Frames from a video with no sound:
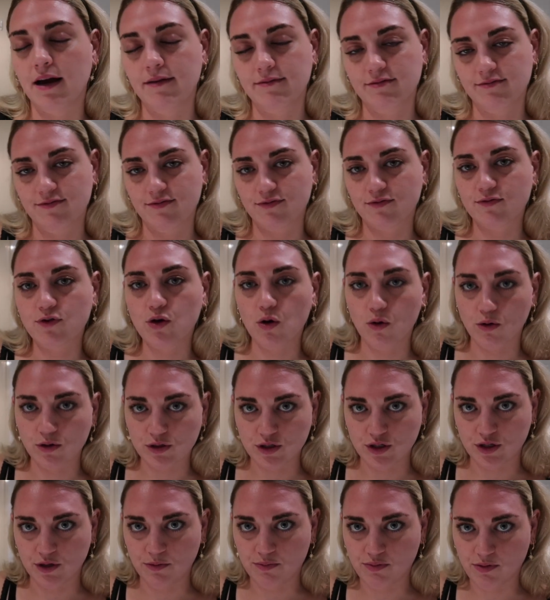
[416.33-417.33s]
I mean, of
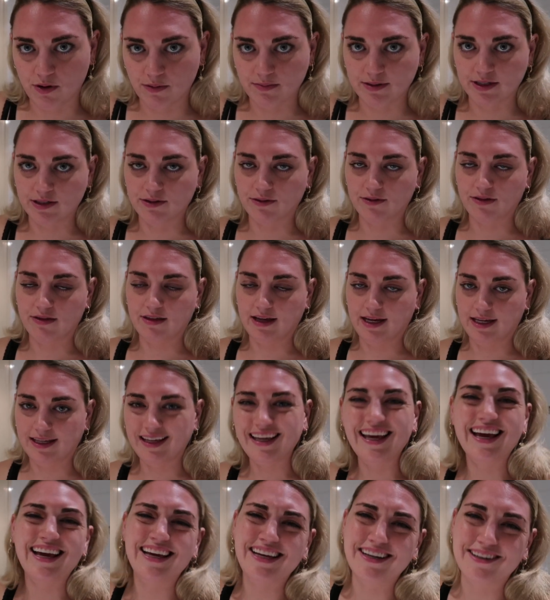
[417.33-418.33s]
course, you probably all
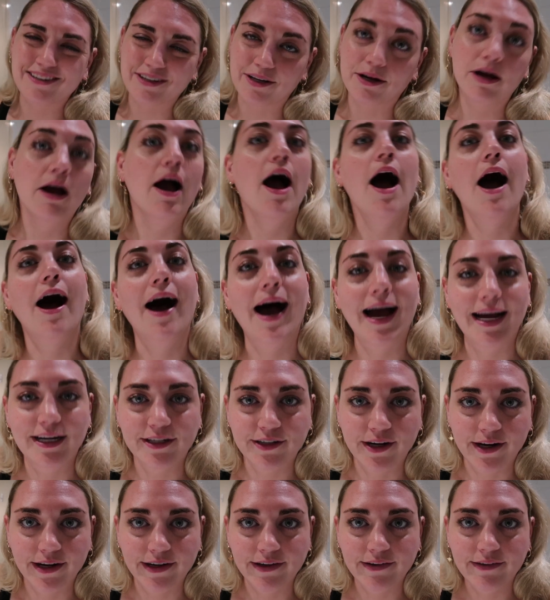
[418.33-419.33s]
think, yeah, you do. I
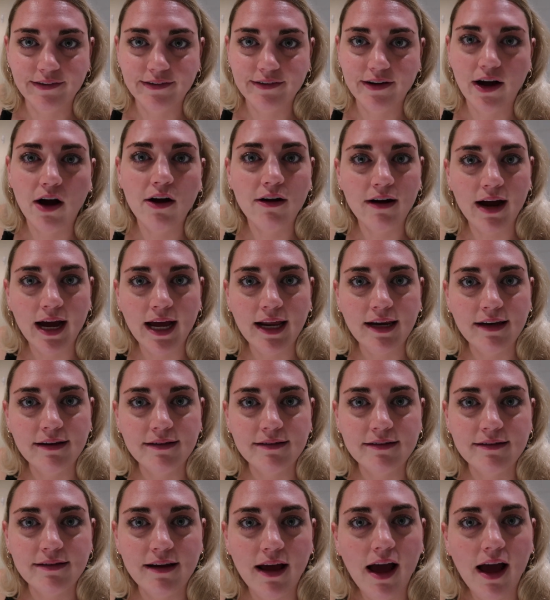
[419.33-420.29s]
don't, all right?